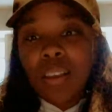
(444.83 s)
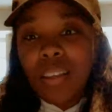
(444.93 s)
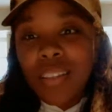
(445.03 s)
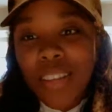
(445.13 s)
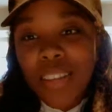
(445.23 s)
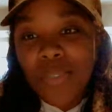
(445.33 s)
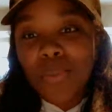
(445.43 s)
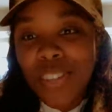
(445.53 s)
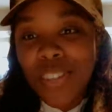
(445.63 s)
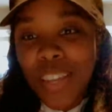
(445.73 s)

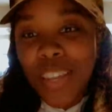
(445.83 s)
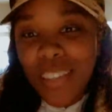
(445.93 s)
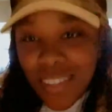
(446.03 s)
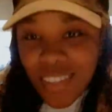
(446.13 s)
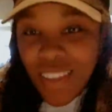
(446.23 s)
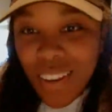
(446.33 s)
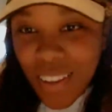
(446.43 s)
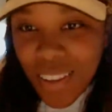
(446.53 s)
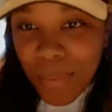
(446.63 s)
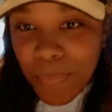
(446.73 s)
Jay
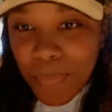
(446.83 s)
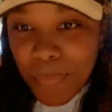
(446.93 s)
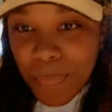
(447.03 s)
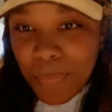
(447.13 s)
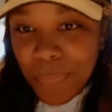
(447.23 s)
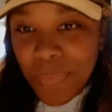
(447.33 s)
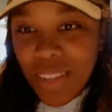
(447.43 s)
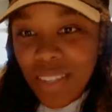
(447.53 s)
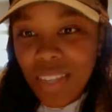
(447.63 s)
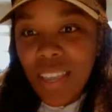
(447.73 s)
said, yep, it
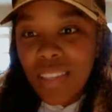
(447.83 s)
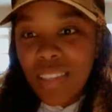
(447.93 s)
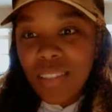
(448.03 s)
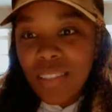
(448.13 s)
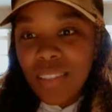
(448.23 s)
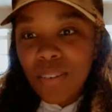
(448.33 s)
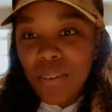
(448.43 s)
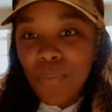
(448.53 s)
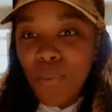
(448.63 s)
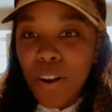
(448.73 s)
isn't a case
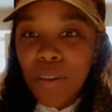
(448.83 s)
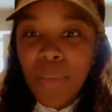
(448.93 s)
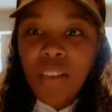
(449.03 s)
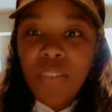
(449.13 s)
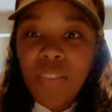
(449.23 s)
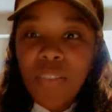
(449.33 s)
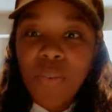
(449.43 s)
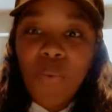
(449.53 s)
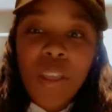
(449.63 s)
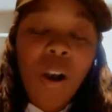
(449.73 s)
of word of mouth.
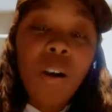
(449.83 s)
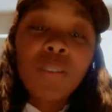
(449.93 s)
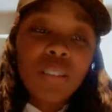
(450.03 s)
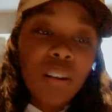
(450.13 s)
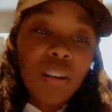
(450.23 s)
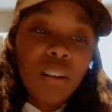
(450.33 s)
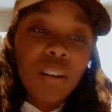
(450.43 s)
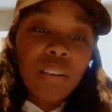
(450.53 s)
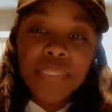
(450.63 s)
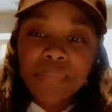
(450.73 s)
We all saw
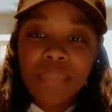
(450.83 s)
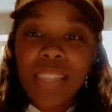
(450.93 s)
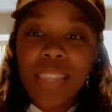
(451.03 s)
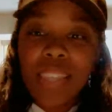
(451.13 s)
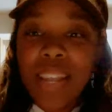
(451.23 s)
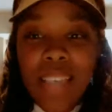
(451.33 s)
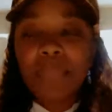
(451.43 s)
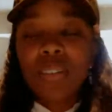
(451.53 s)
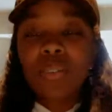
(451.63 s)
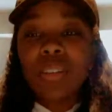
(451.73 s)
it. And that's
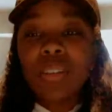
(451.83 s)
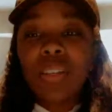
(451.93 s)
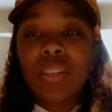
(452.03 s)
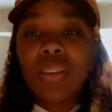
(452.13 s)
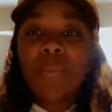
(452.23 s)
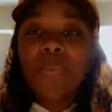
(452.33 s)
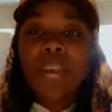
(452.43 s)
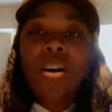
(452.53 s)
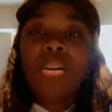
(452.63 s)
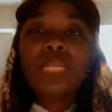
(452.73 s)
absolutely correct. We
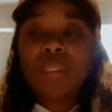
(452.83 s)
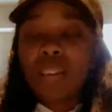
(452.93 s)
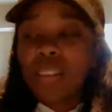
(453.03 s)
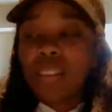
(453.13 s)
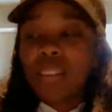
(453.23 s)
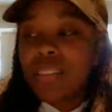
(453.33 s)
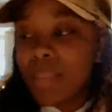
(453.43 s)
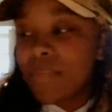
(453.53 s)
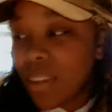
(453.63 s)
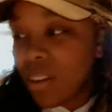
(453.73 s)
all saw the same
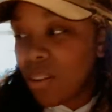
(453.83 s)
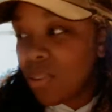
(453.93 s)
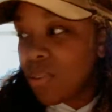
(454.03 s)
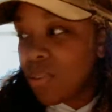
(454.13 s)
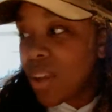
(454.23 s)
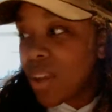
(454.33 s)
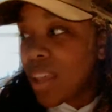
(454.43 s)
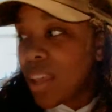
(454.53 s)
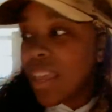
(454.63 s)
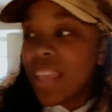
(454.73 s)
video.
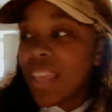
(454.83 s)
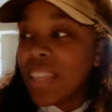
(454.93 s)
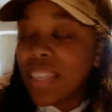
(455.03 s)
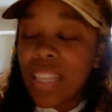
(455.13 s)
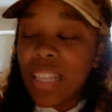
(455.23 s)
And